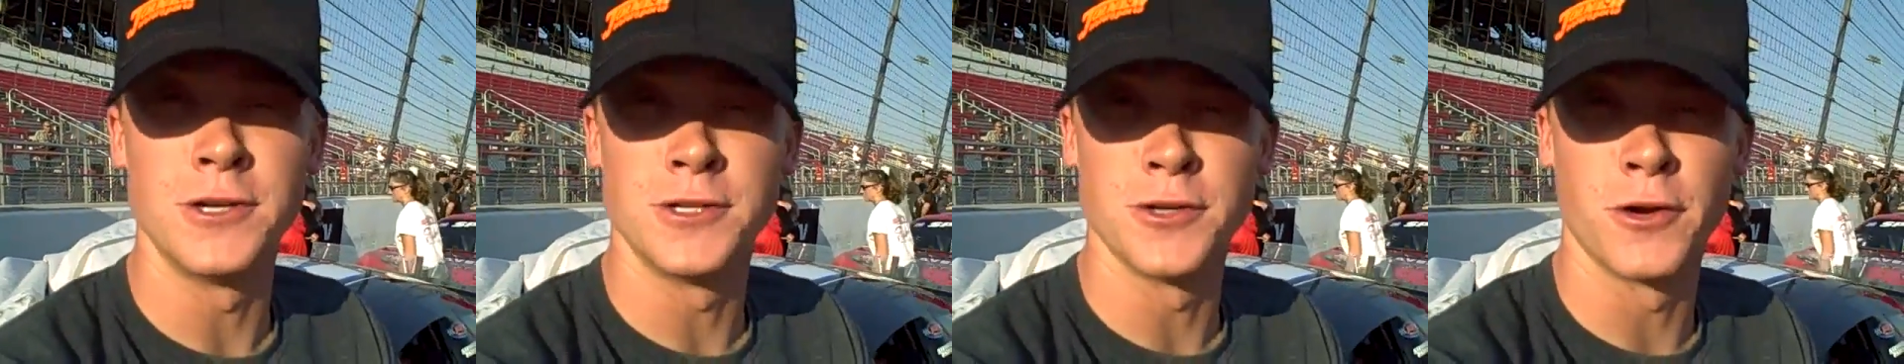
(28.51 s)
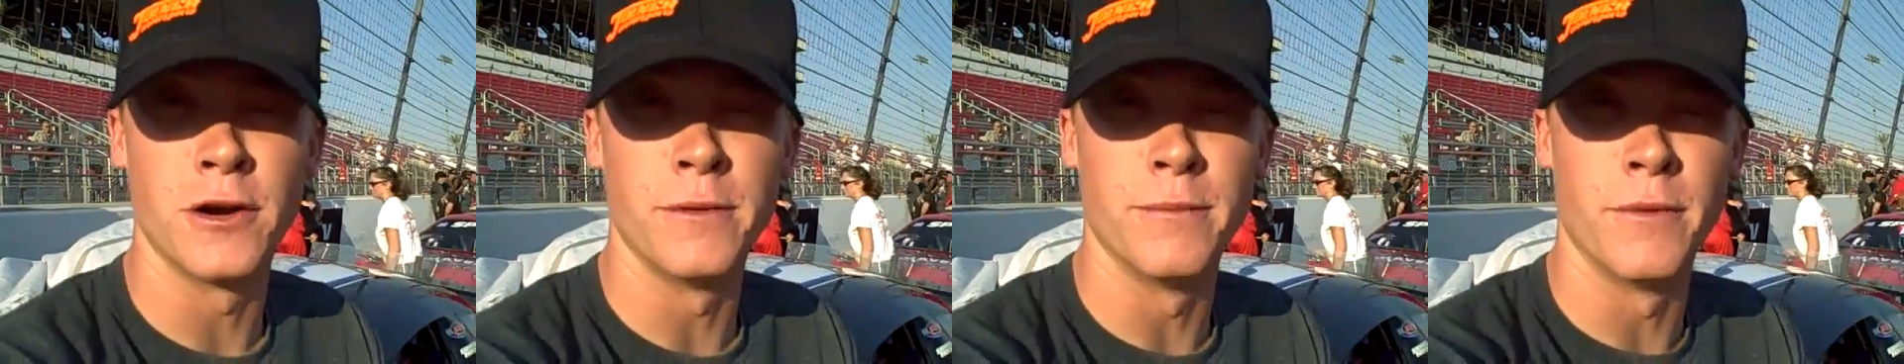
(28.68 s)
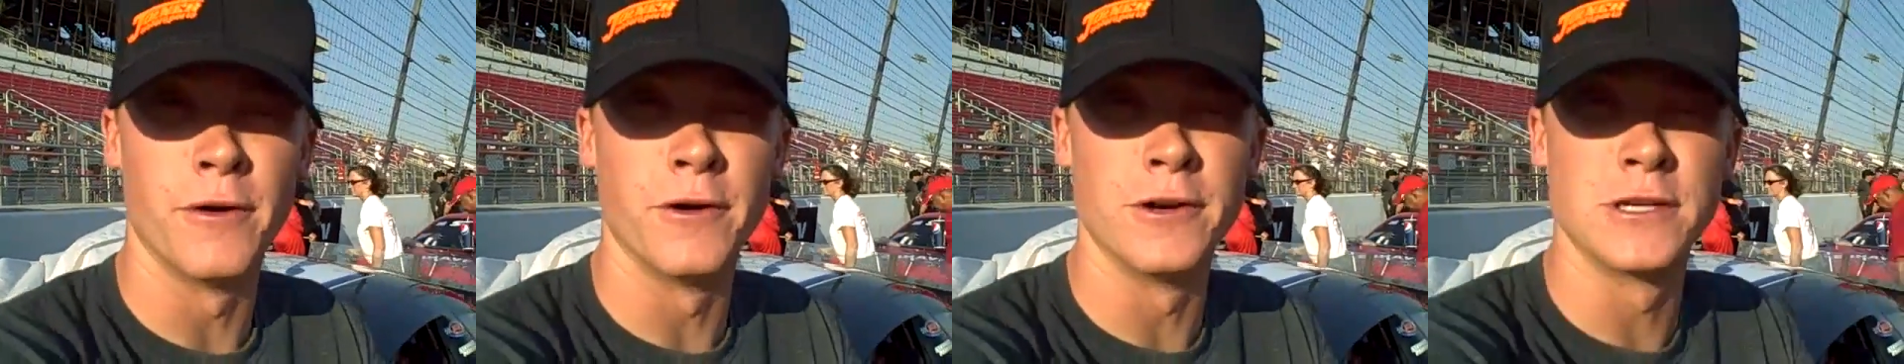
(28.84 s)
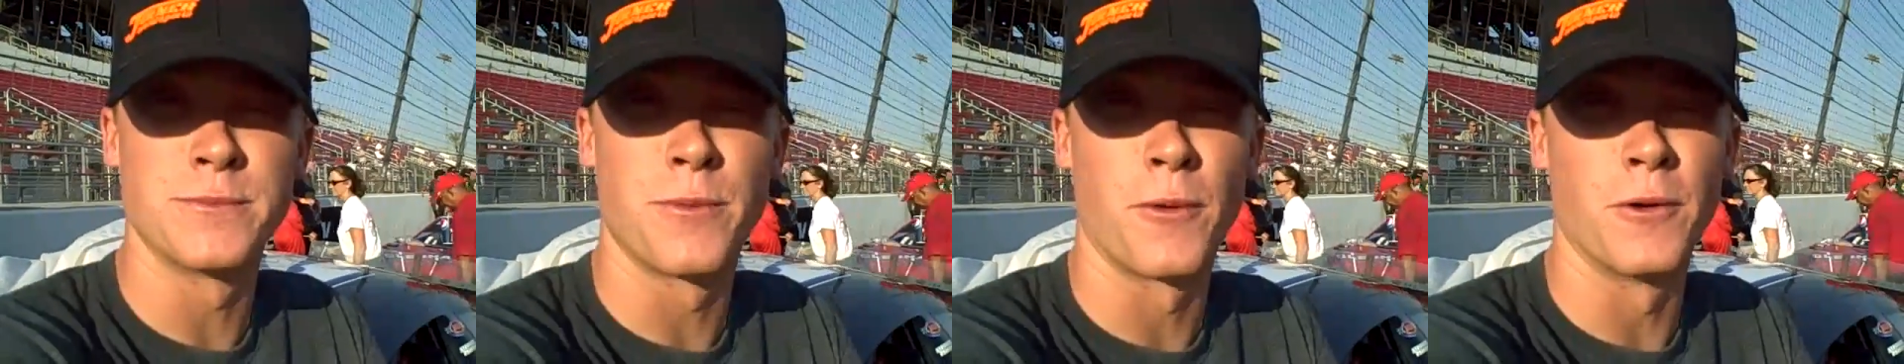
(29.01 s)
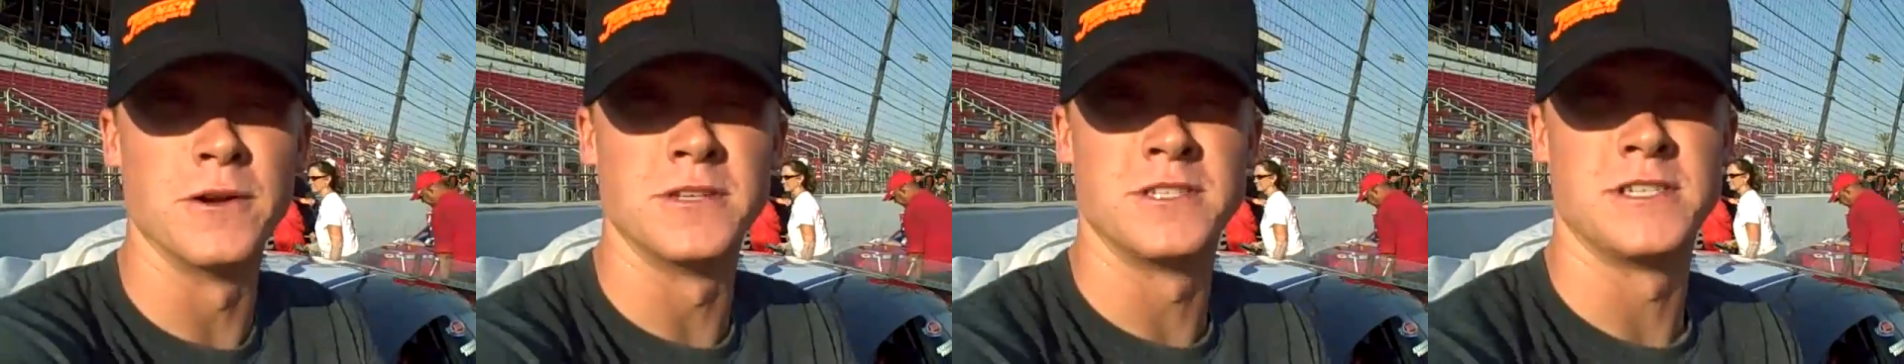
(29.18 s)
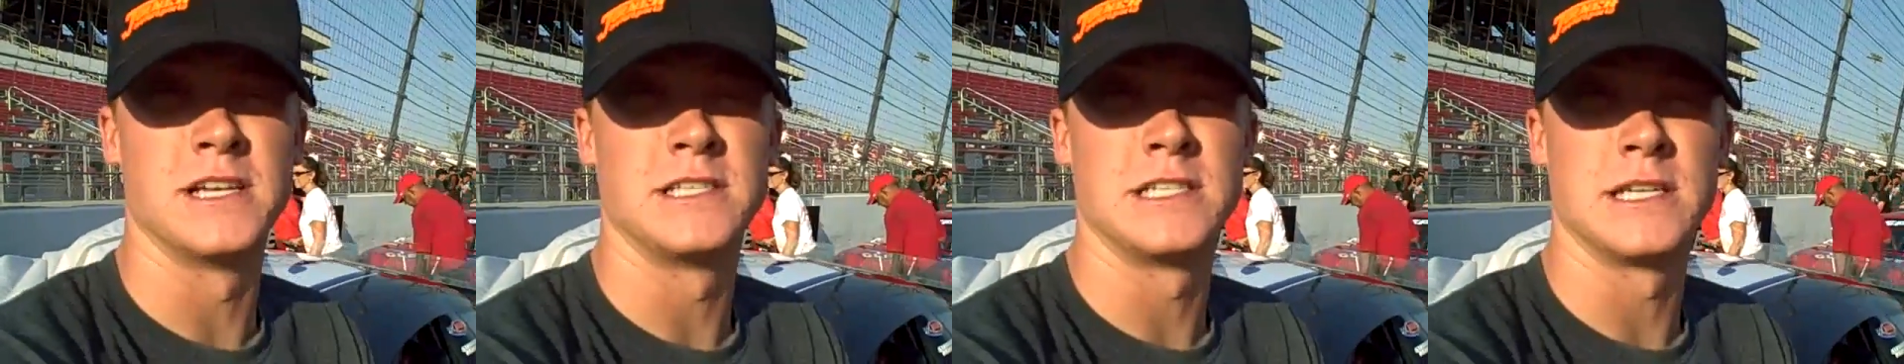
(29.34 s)
Drone
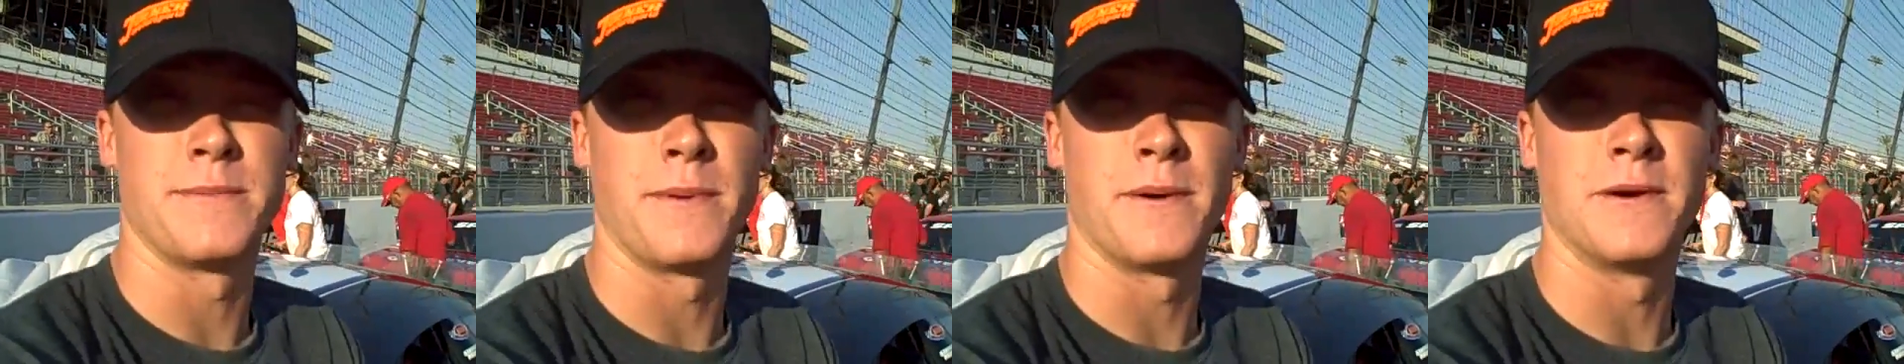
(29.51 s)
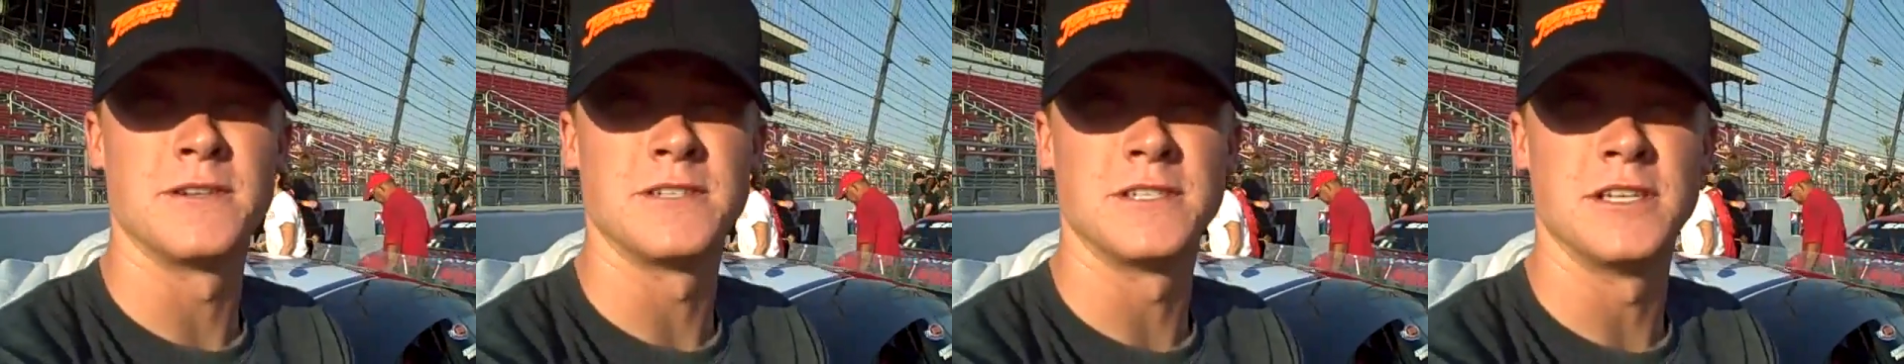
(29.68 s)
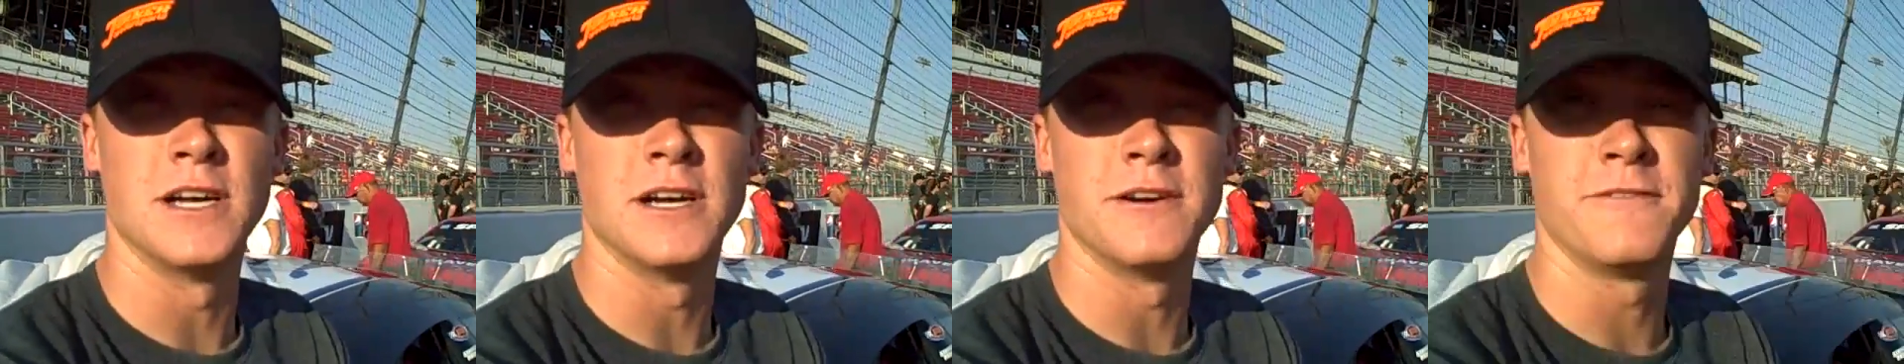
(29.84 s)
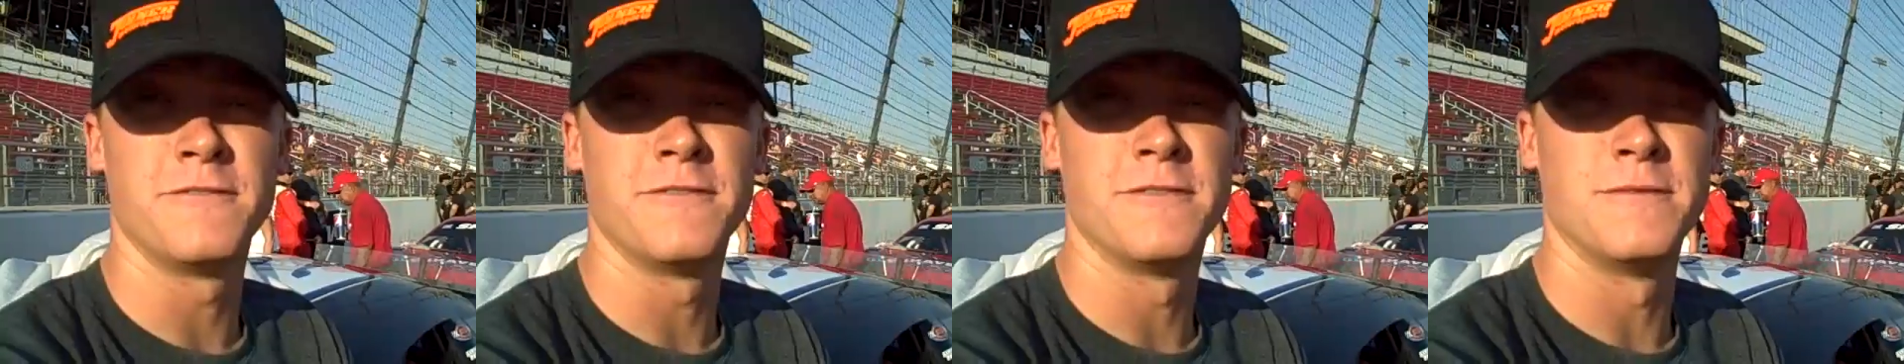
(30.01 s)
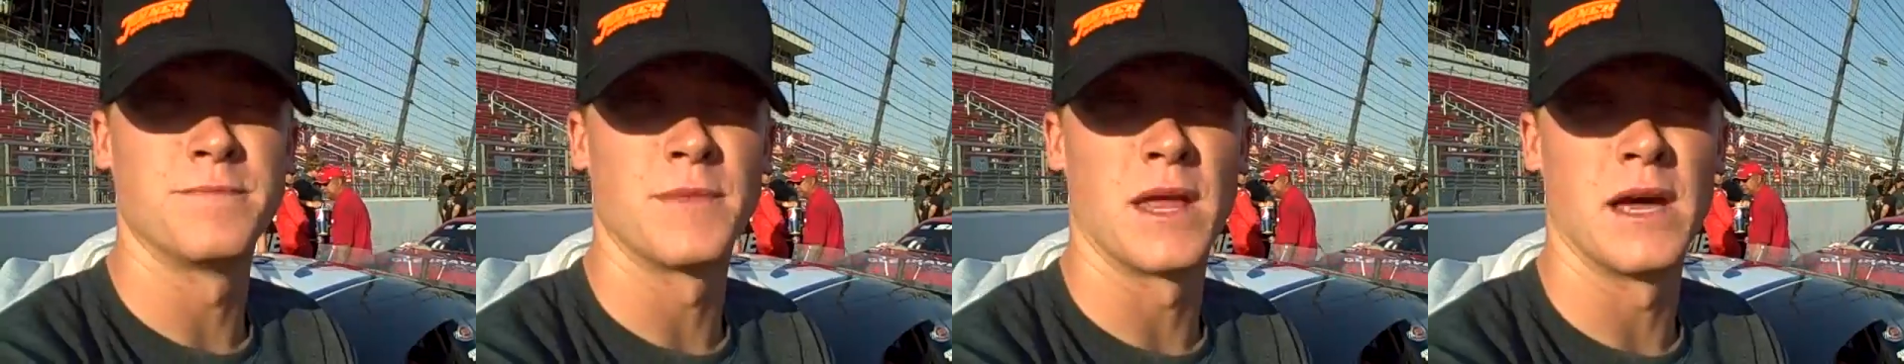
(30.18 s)
Motorsport sets up our stuff.